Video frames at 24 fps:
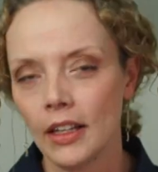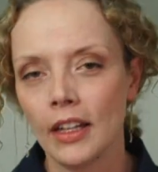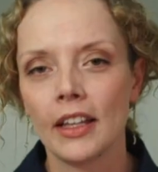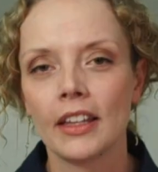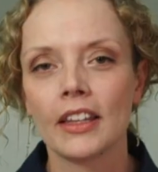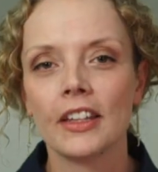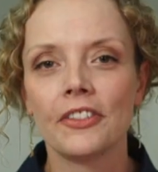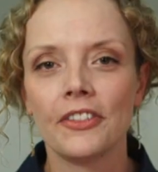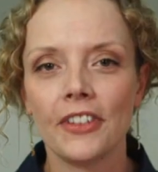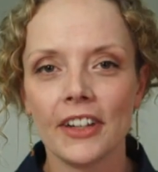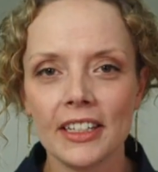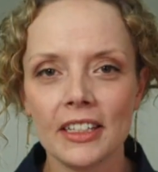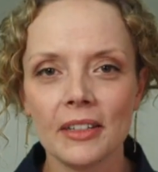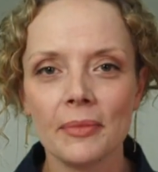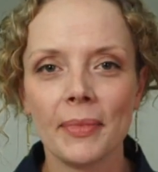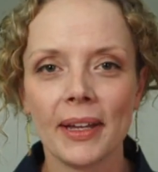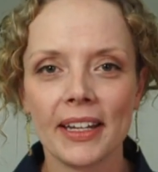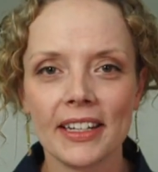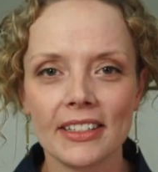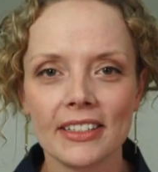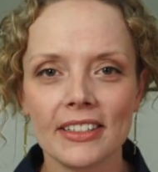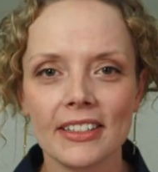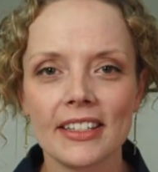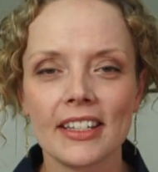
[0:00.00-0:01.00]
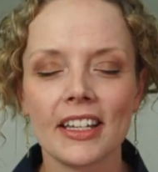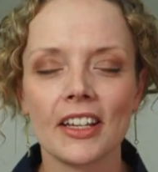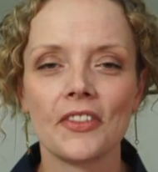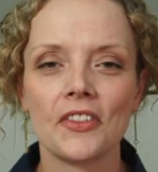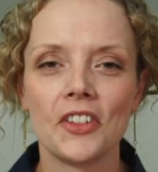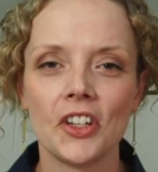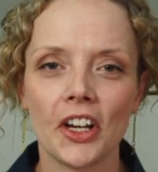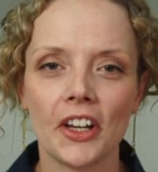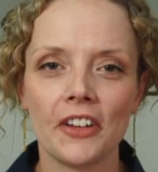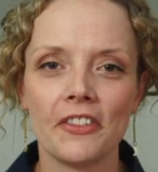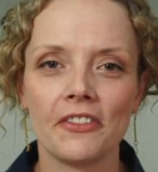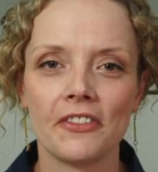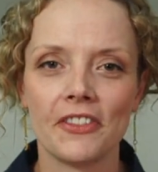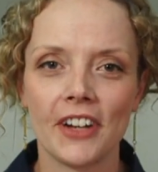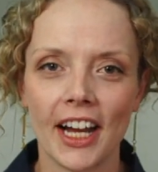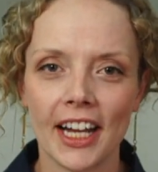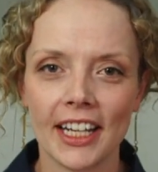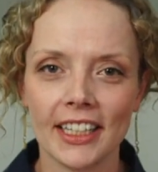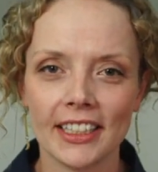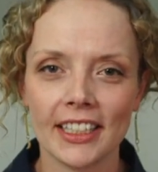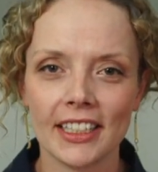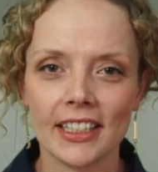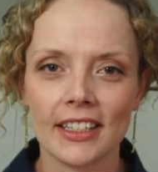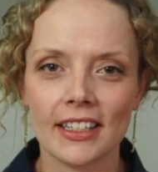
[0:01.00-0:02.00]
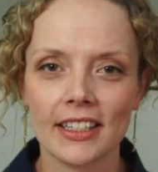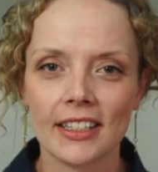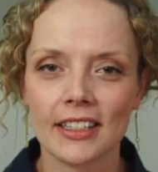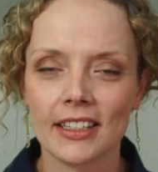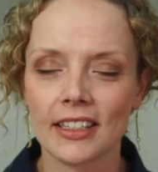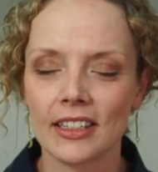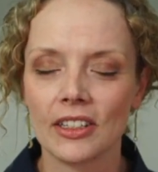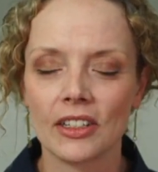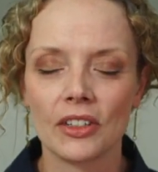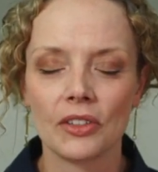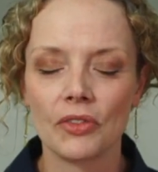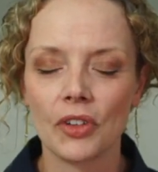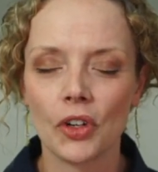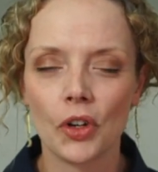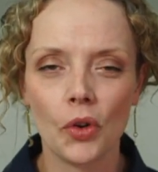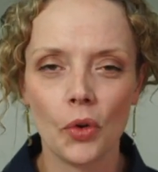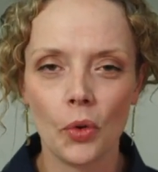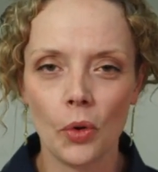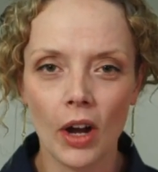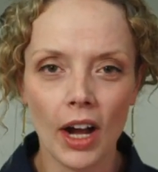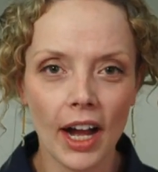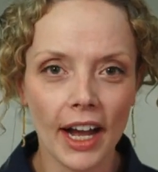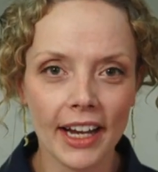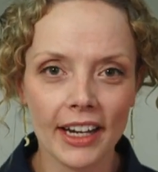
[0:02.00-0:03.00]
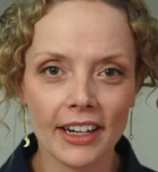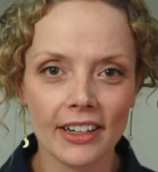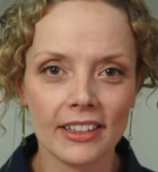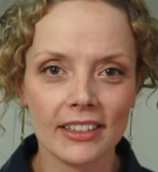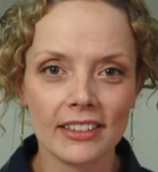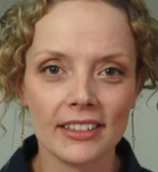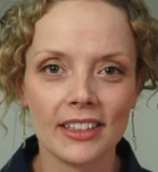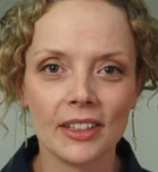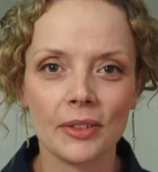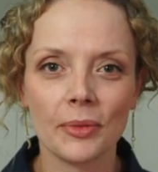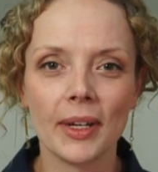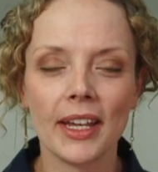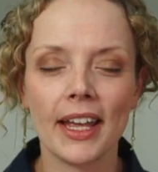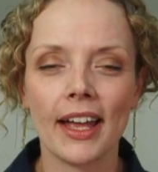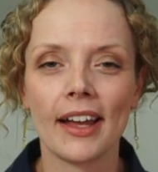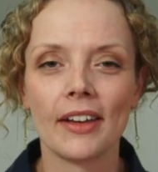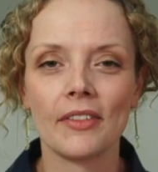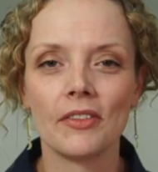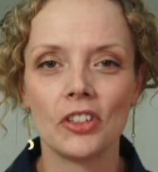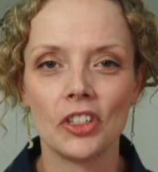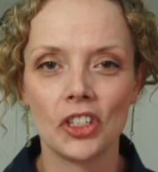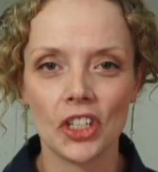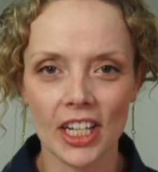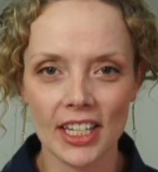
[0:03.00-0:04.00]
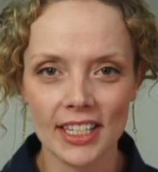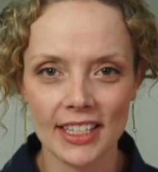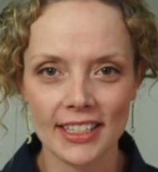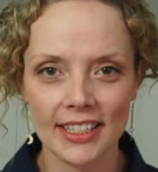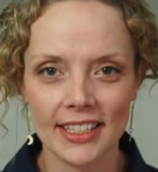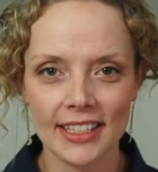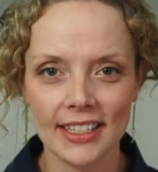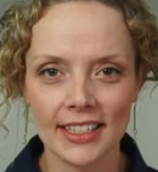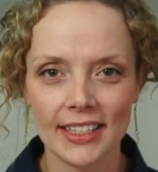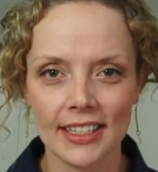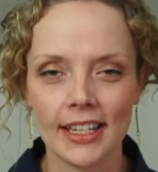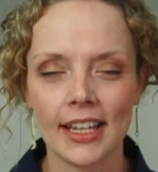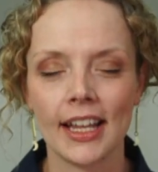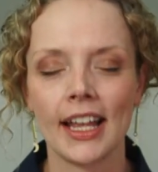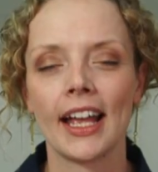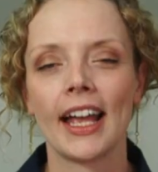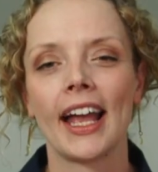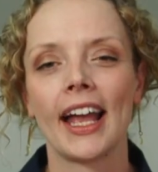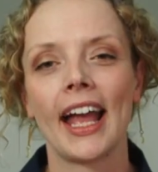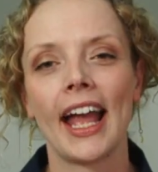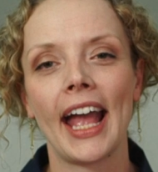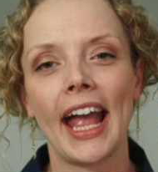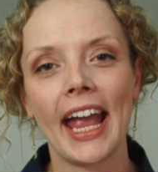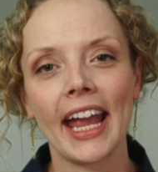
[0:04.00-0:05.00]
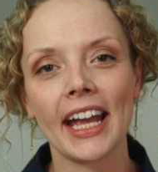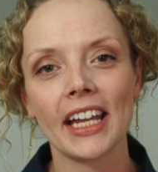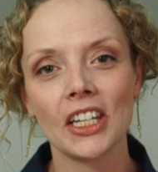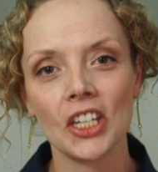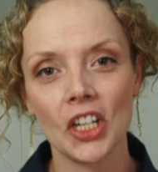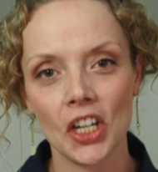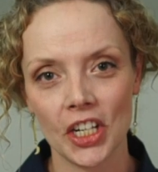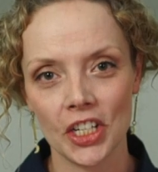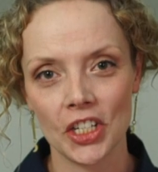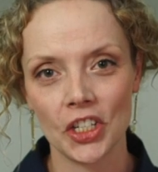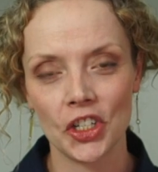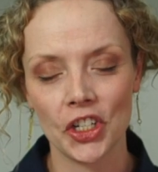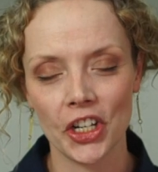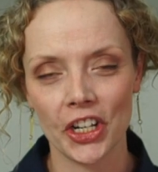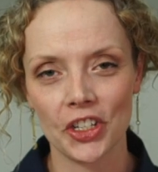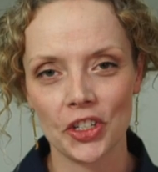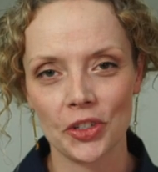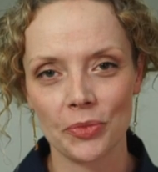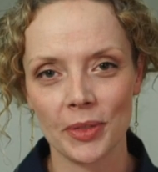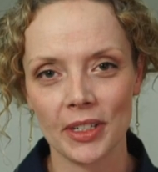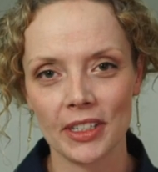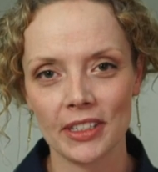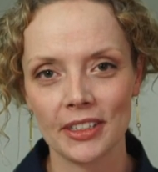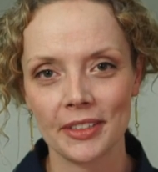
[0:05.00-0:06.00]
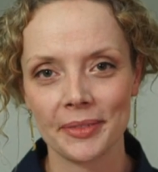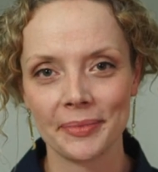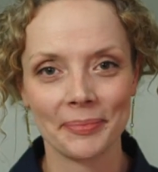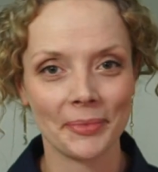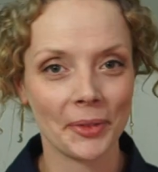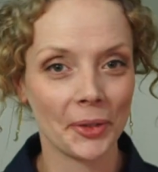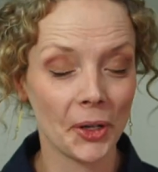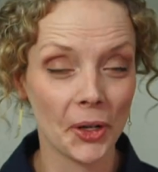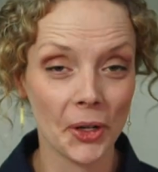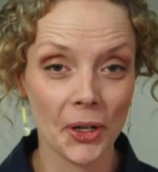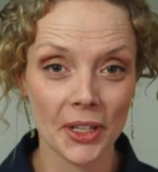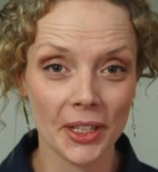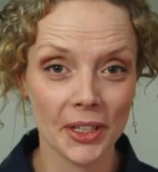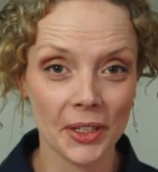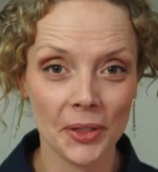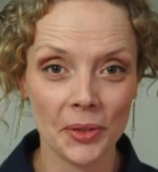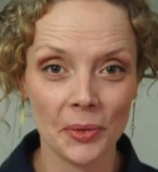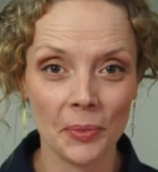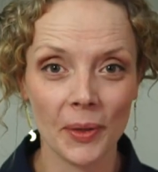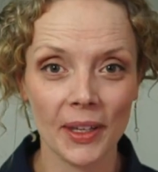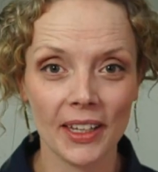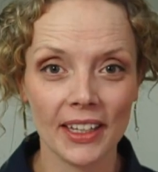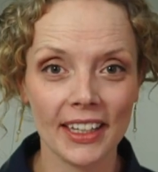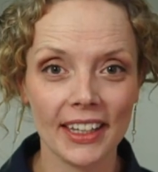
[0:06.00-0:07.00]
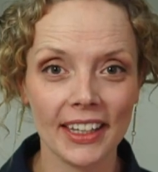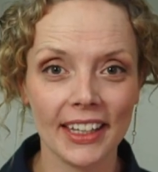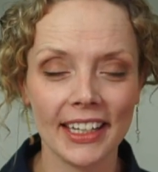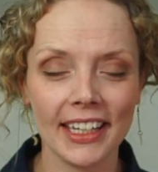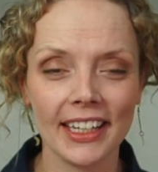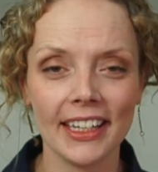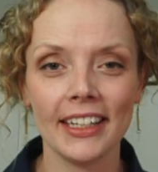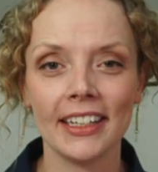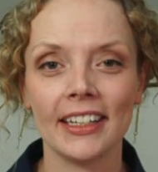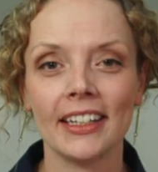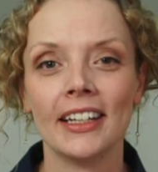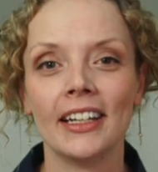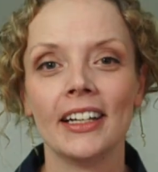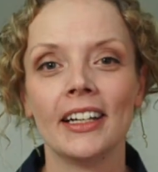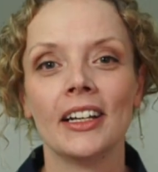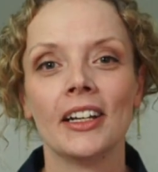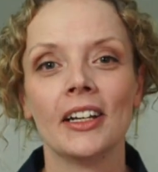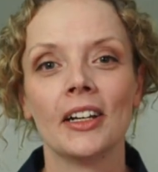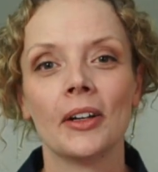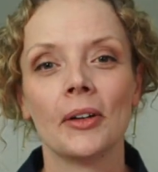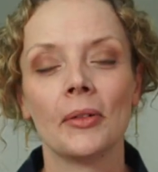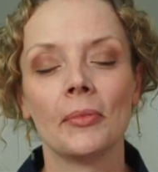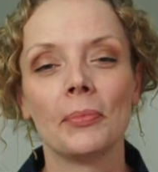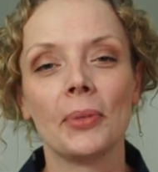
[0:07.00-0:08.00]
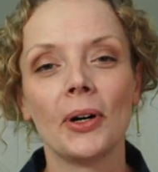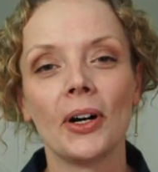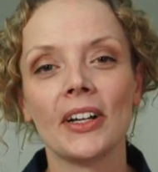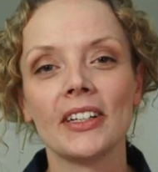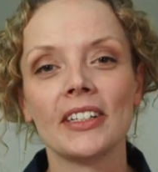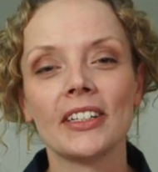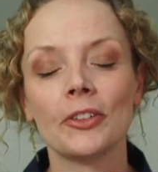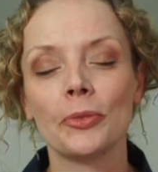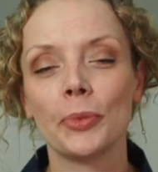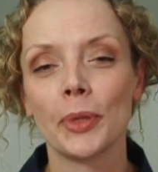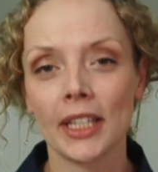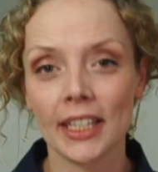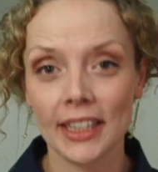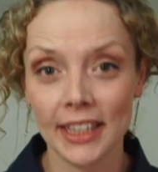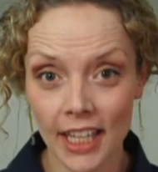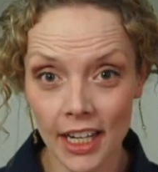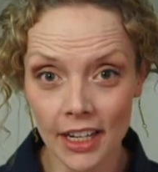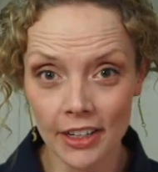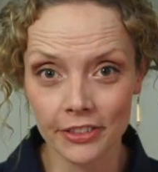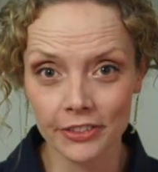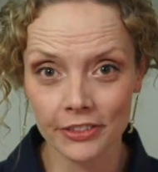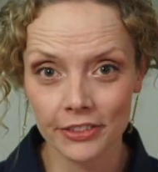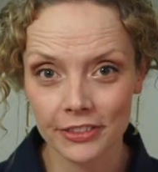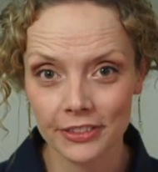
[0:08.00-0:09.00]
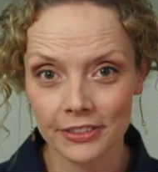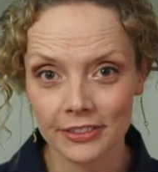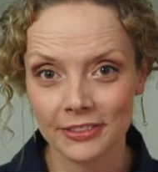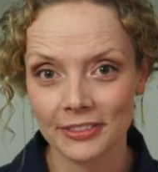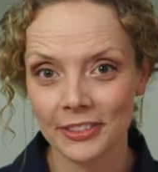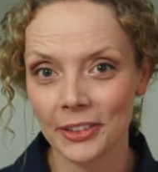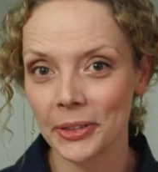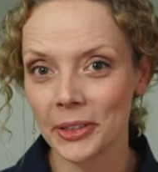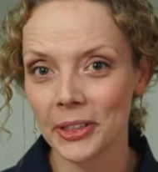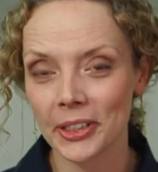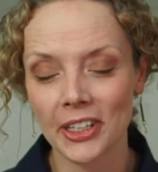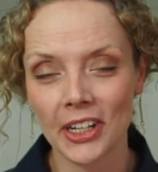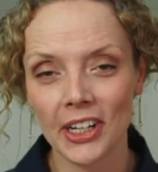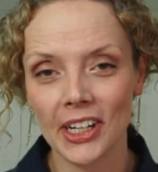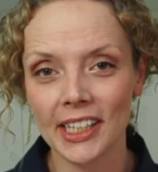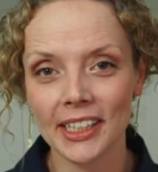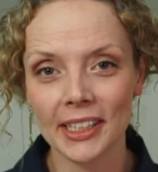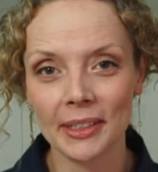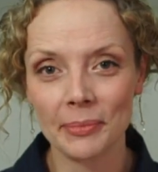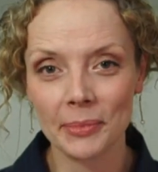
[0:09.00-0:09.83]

The fundamentals of nonviolence require that we have justice and non-judgment, or call it humility, bonded with love, or call it